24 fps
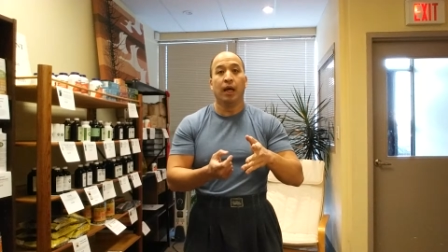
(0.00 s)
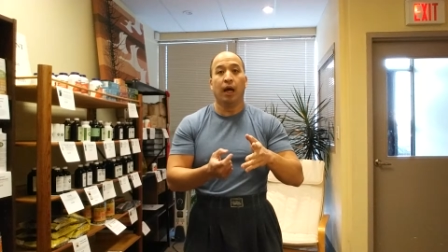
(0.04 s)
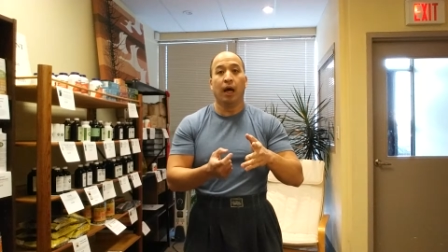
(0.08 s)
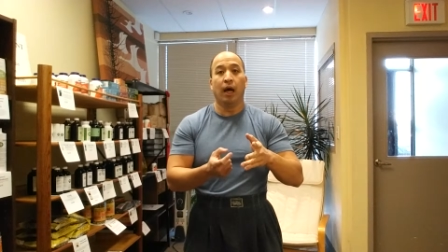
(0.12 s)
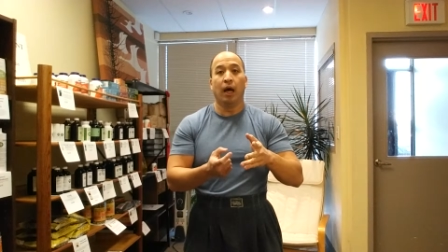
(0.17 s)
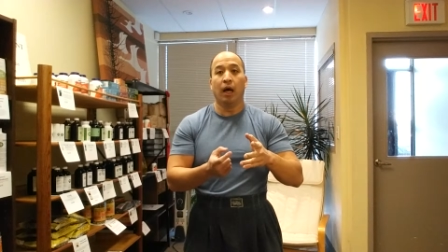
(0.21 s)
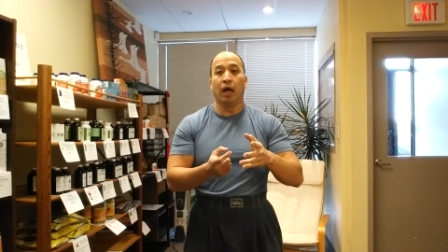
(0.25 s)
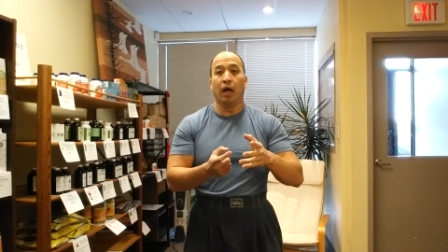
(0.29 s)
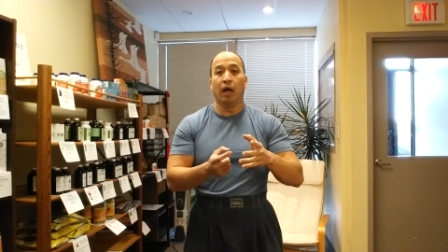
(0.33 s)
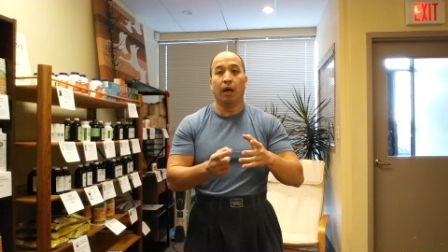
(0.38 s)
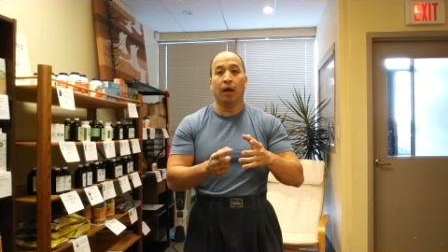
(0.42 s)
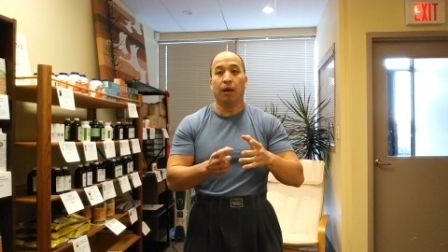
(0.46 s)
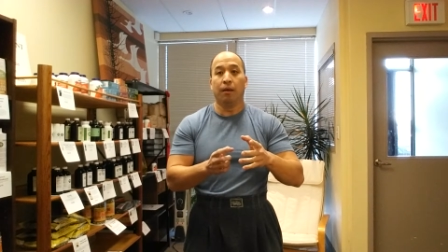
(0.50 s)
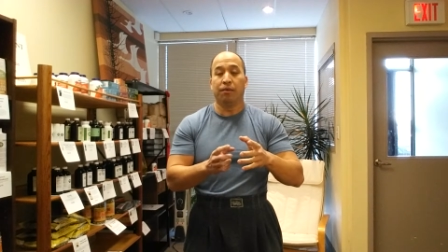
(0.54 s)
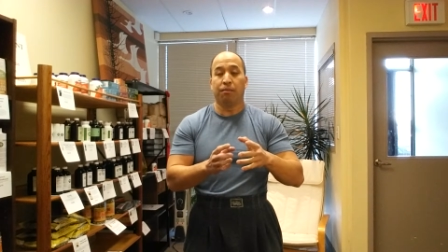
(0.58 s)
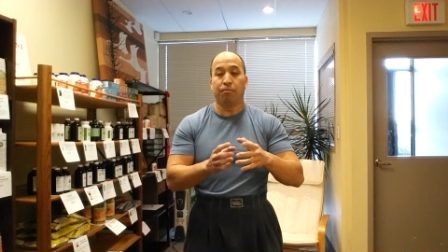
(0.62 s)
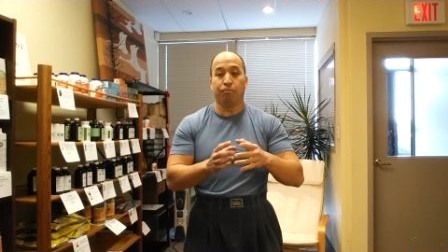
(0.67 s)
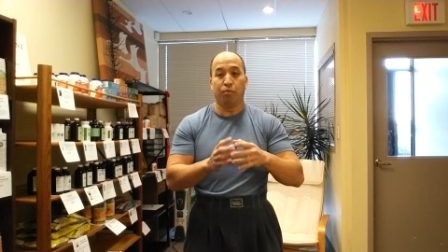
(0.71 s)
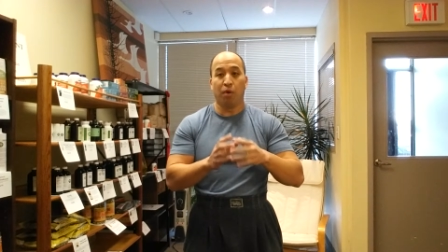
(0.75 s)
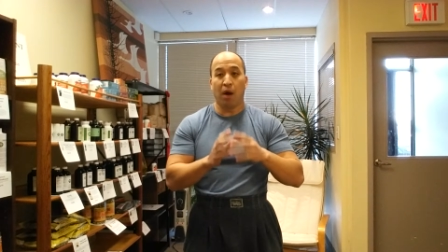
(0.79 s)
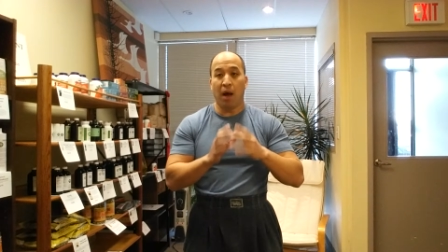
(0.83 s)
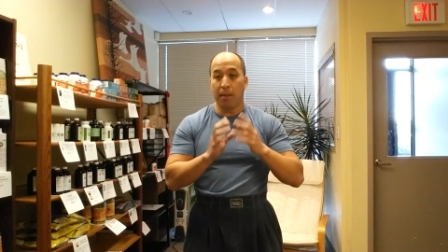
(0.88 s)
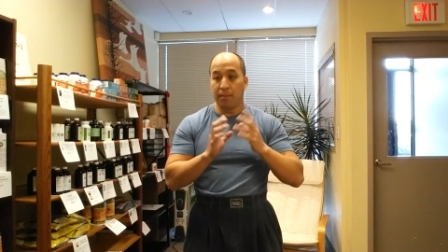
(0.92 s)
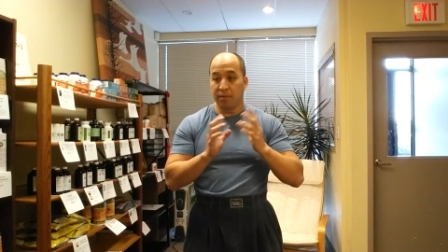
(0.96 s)
uh,
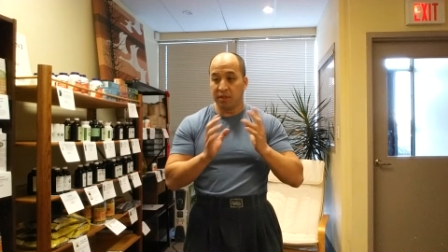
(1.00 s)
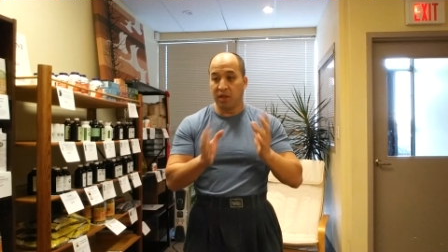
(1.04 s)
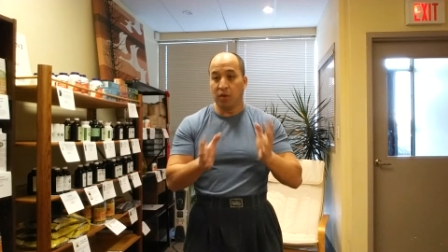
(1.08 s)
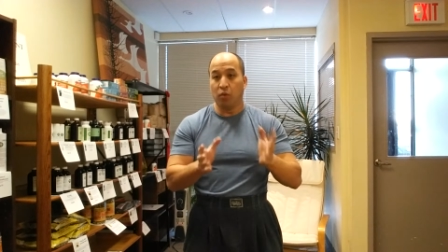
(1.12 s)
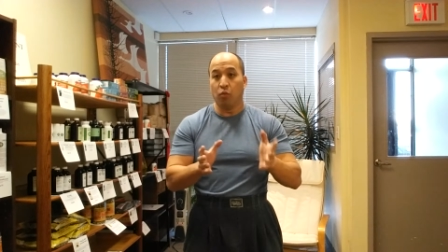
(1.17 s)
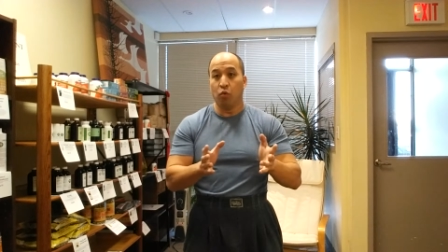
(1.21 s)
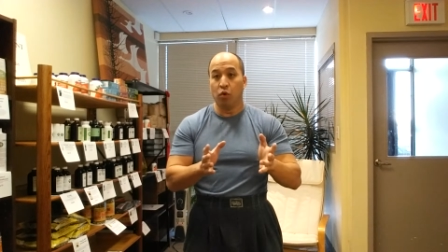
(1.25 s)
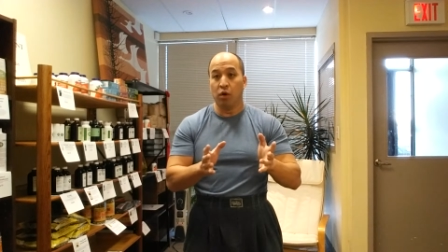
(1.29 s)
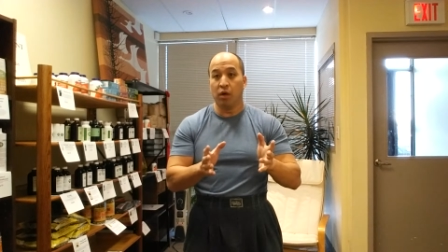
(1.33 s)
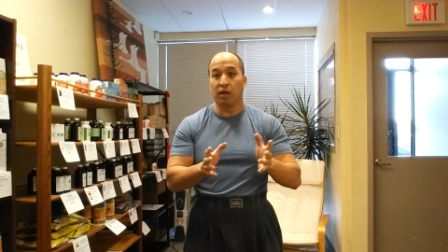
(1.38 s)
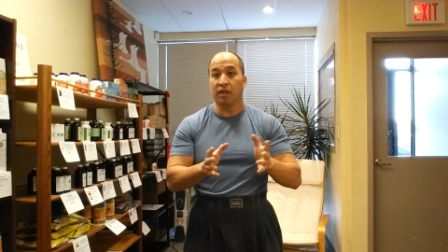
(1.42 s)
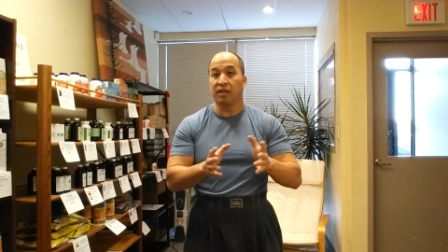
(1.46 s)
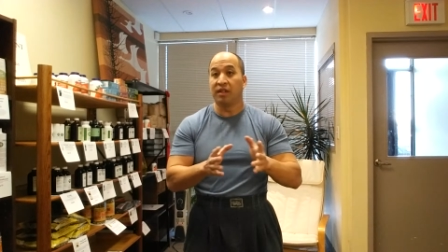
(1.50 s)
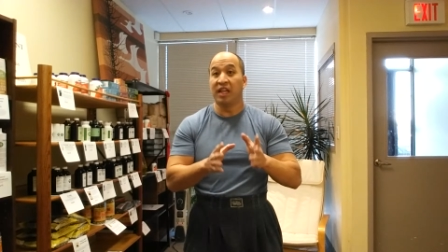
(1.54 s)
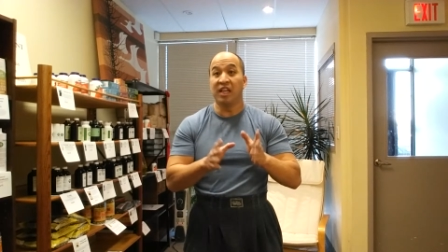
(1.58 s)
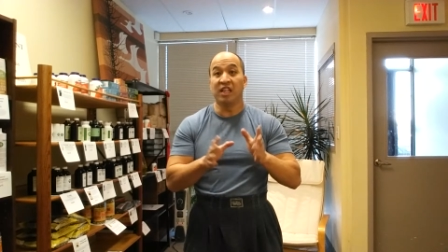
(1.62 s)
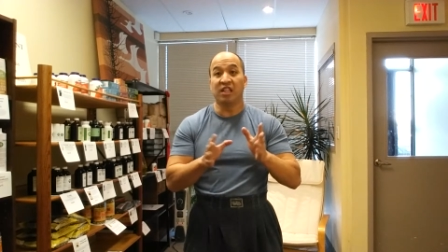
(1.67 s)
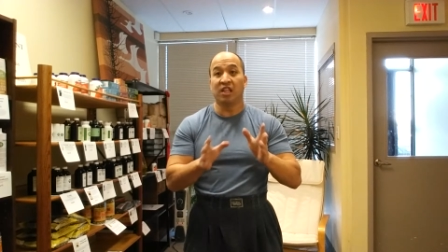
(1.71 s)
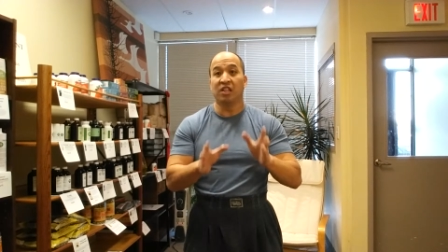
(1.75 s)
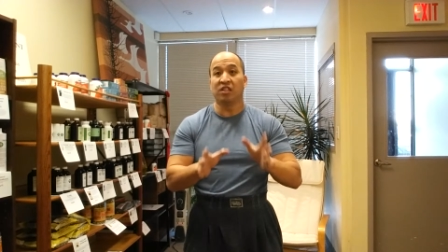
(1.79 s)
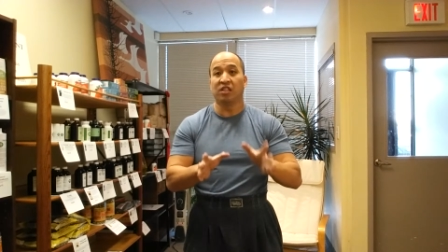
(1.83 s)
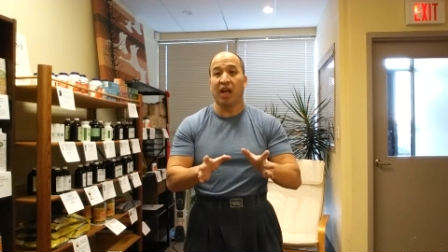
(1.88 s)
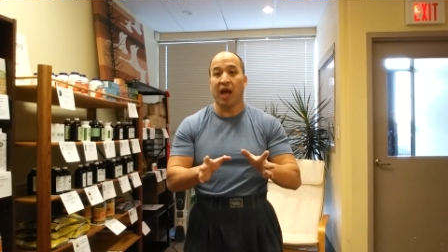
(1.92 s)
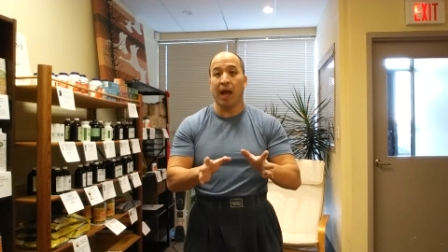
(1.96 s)
problems at work. These
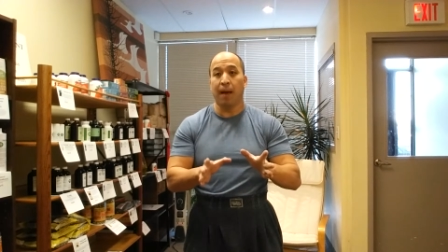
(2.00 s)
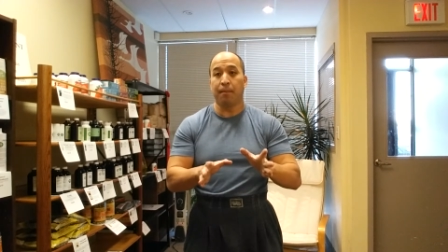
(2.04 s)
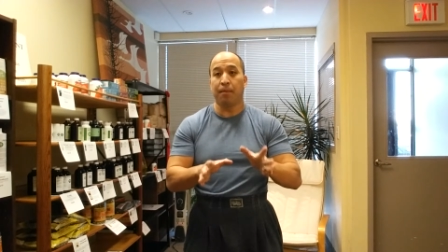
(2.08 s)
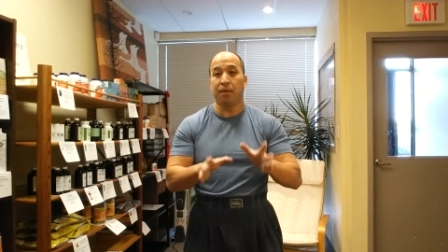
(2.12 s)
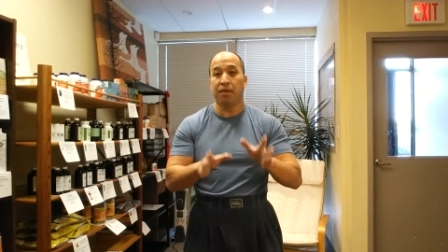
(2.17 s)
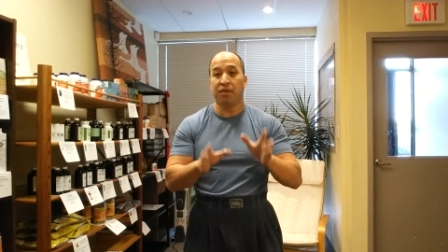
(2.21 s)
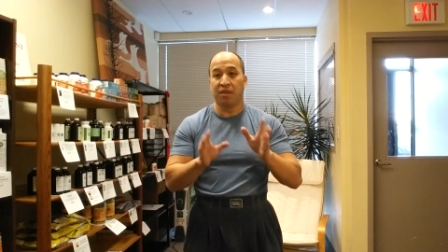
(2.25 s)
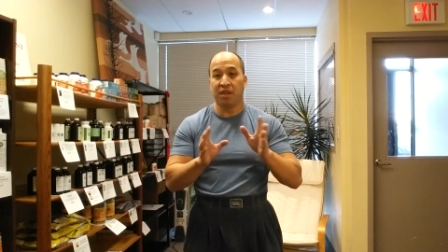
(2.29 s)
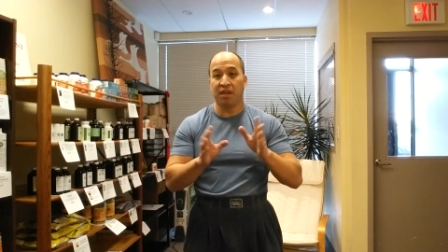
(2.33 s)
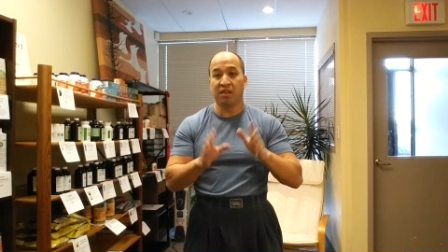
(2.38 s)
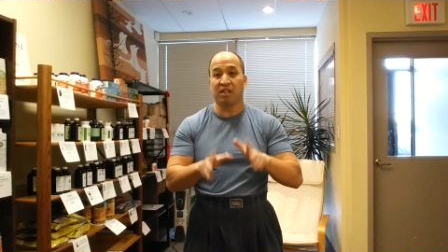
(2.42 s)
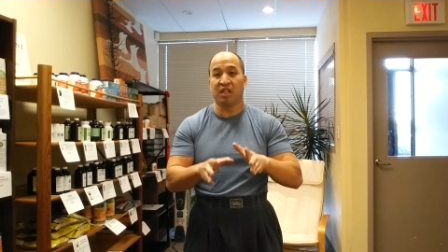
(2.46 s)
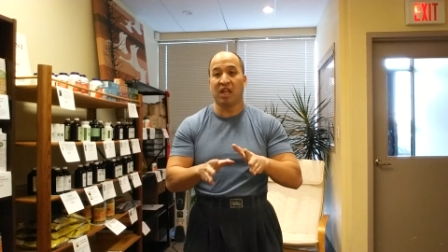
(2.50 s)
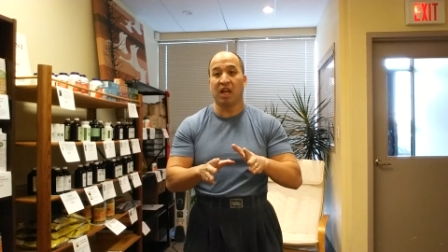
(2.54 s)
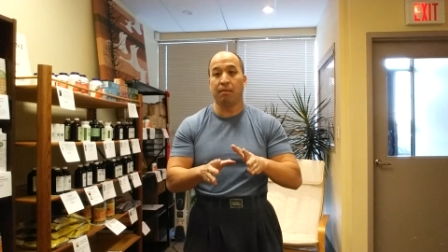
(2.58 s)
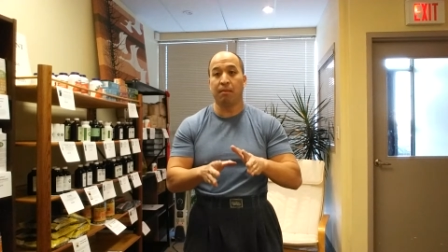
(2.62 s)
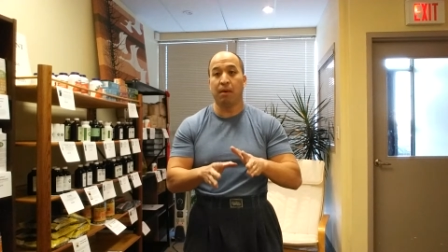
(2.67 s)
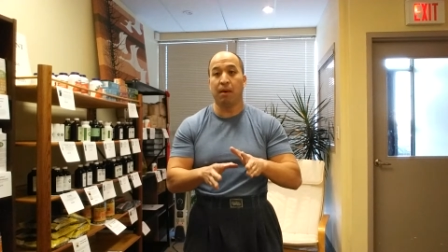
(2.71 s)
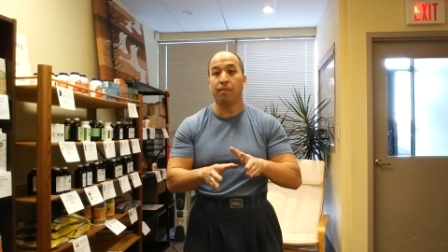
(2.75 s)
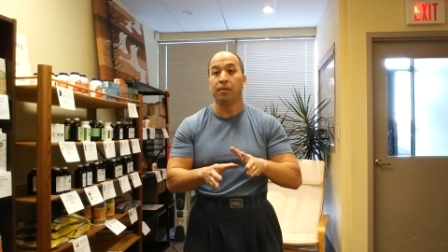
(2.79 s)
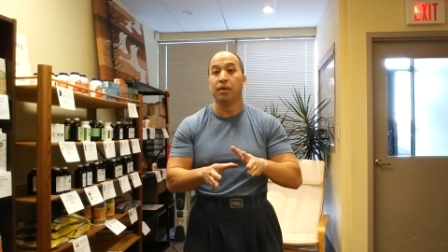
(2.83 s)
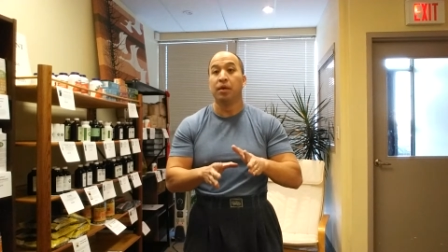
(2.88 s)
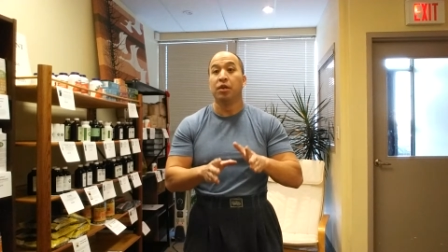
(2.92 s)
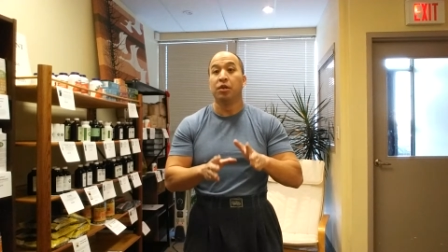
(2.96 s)
things happen. Things come
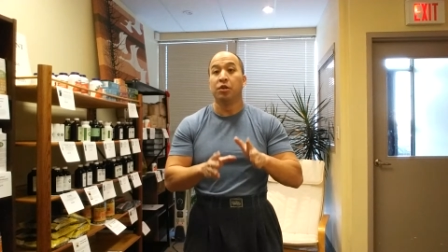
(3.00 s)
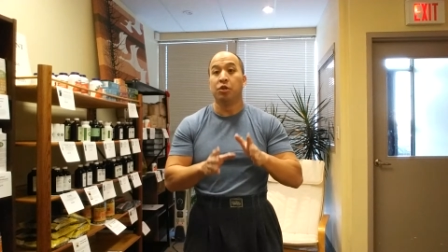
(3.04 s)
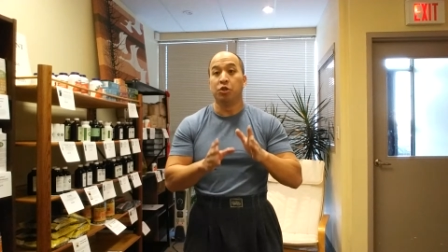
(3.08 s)
up.